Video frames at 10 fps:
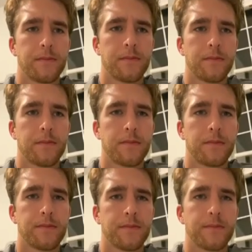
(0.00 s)

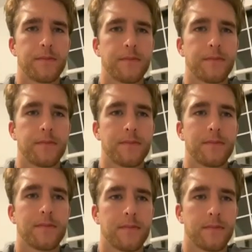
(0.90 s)

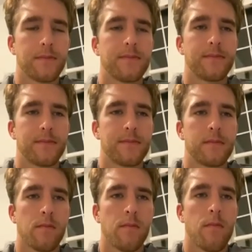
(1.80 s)

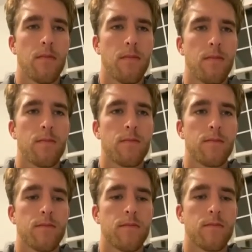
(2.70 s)

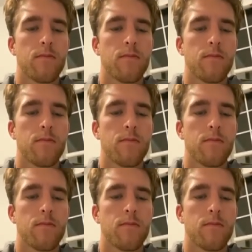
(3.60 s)
(silent)